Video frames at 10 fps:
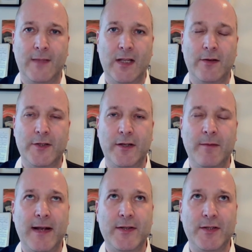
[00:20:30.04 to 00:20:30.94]
I should
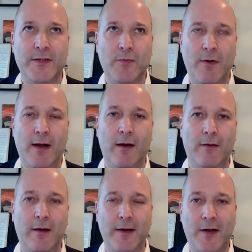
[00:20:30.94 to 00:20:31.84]
imagine as
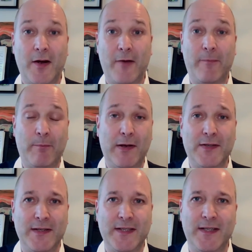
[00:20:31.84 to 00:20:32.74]
well, and I've
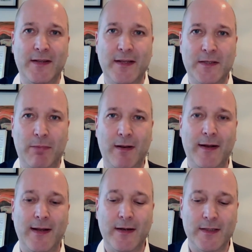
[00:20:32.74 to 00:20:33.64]
personally seen this
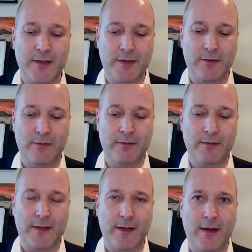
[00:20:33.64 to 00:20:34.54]
played out in
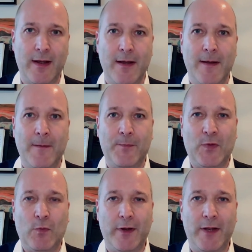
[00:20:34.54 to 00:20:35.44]
schools, that
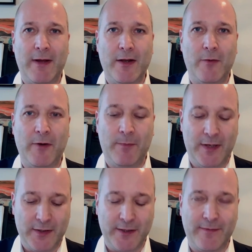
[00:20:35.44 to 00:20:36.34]
what you end up with,
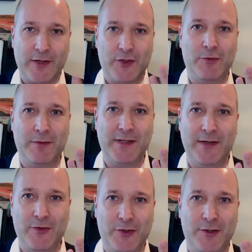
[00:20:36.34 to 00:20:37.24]
because of that
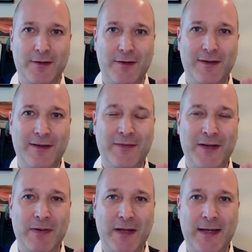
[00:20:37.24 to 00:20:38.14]
shortage of
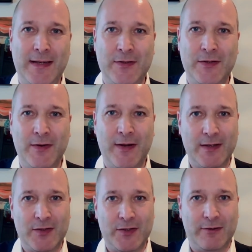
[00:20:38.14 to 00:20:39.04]
EPs, you
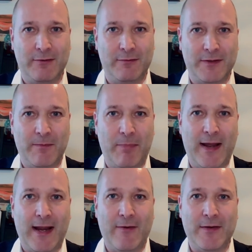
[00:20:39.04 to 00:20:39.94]
get schools and
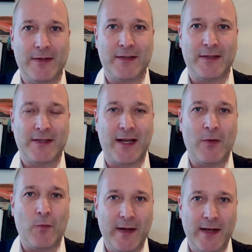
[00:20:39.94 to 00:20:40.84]
parents
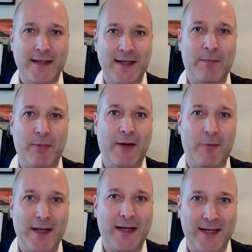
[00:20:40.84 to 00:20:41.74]
saying, "We need an EP,
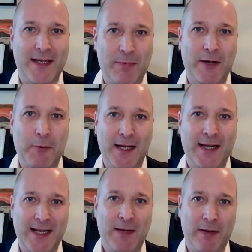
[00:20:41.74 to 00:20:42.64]
we need an EP, we need
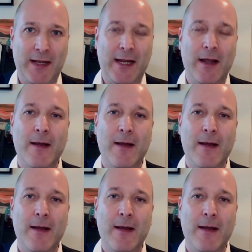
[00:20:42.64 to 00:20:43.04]
an EP."